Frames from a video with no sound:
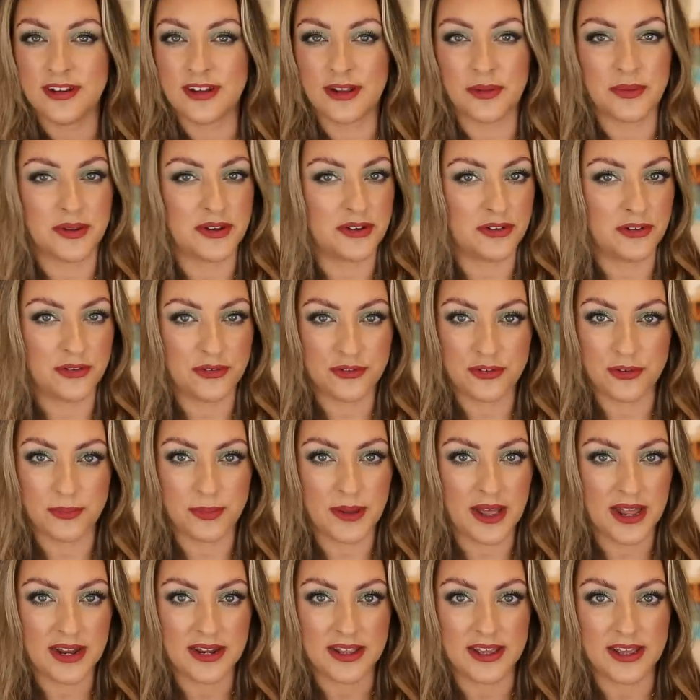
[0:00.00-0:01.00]
you know, a neutral
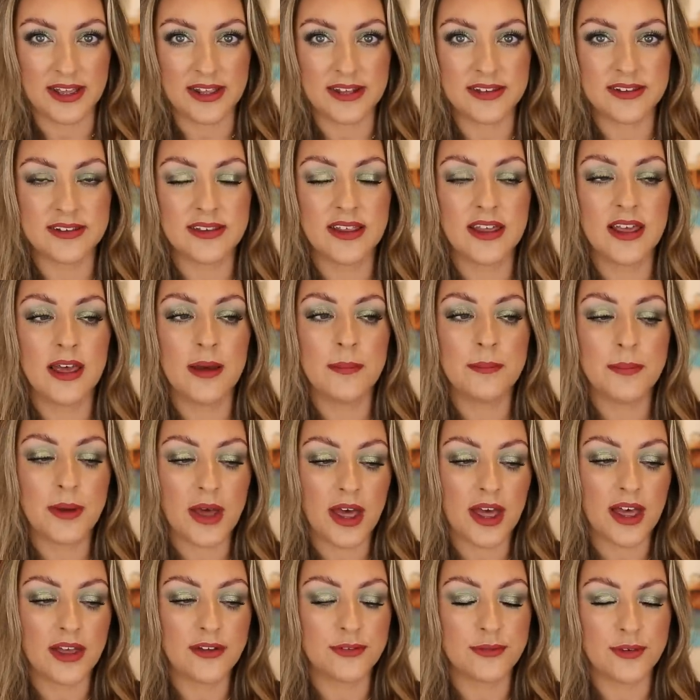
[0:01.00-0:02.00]
palette,
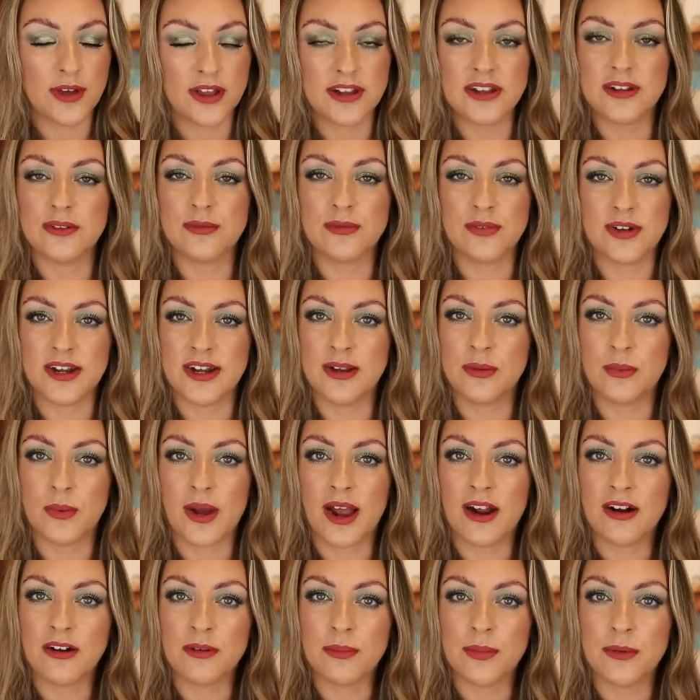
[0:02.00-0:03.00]
but I find it really
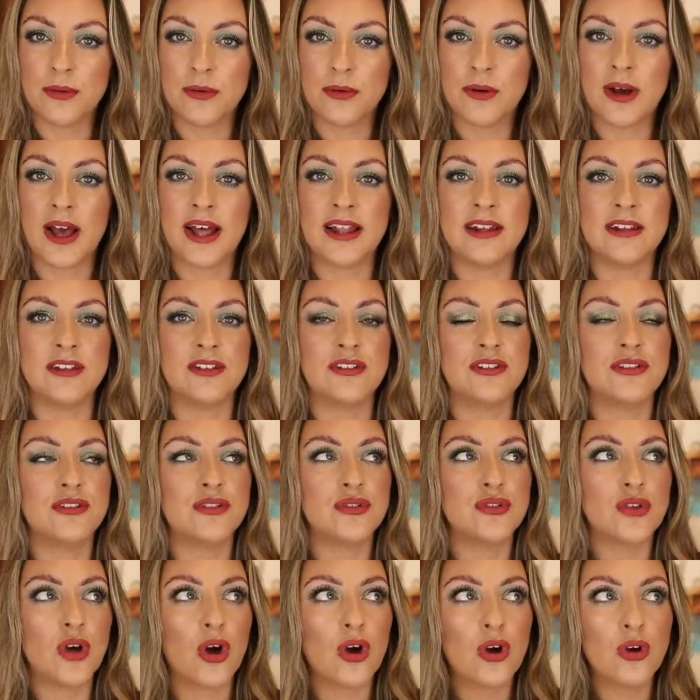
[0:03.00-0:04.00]
wearable and
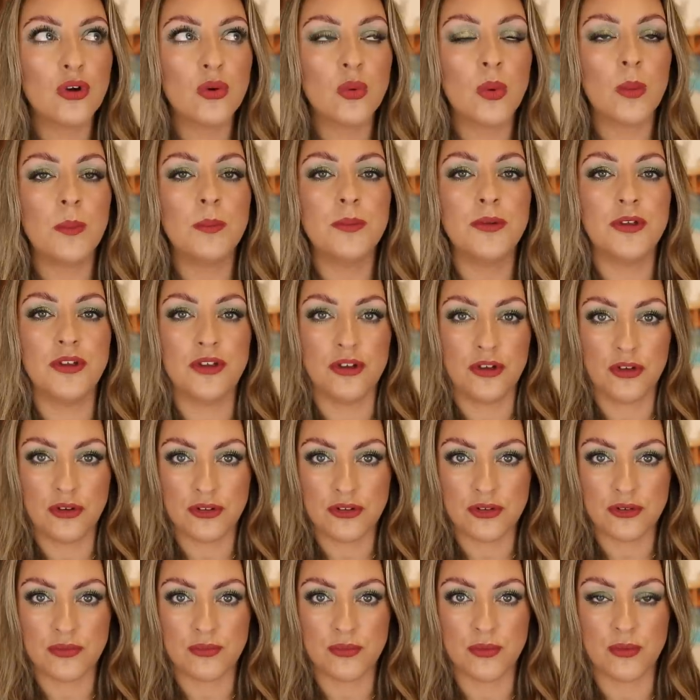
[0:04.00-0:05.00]
so
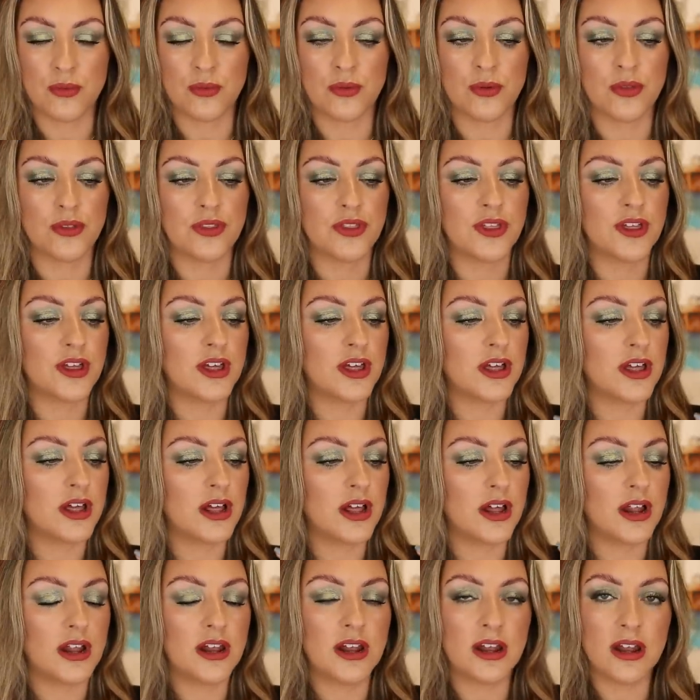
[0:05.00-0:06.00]
beautiful.
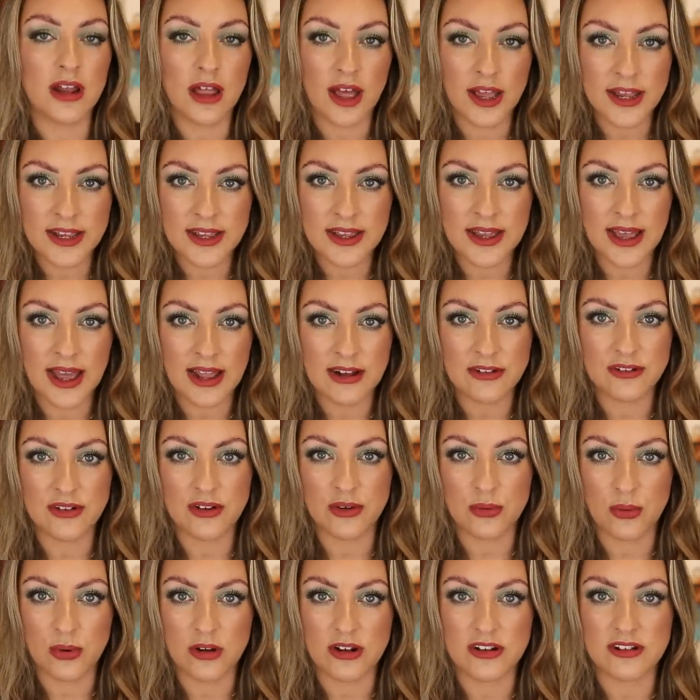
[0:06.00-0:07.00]
that like
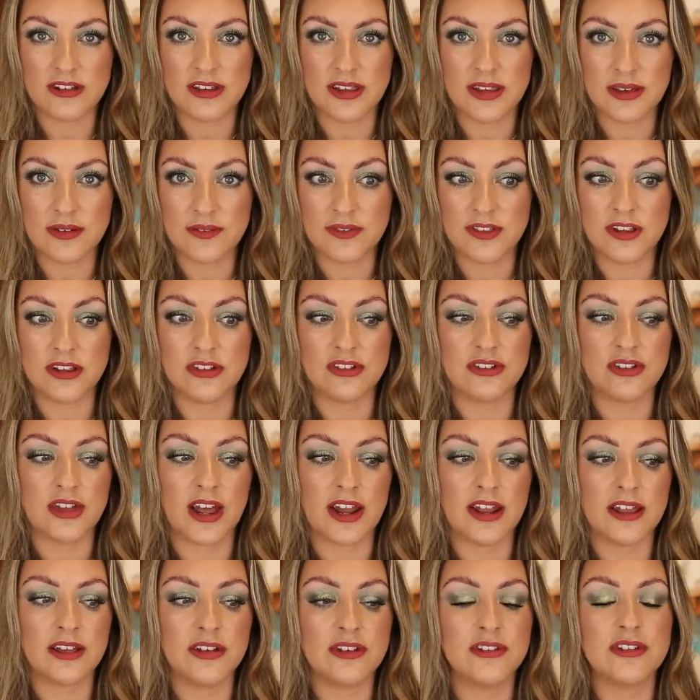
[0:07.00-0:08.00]
catching quality of these
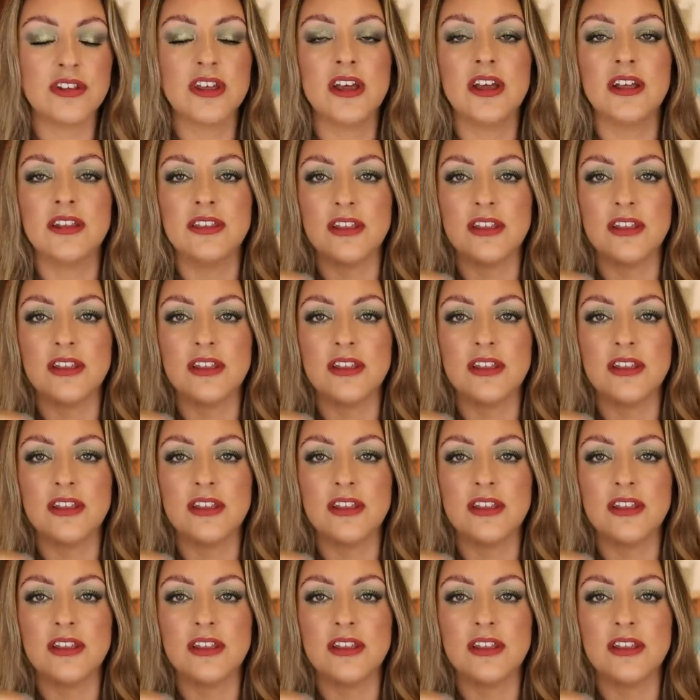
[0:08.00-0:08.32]
shallows.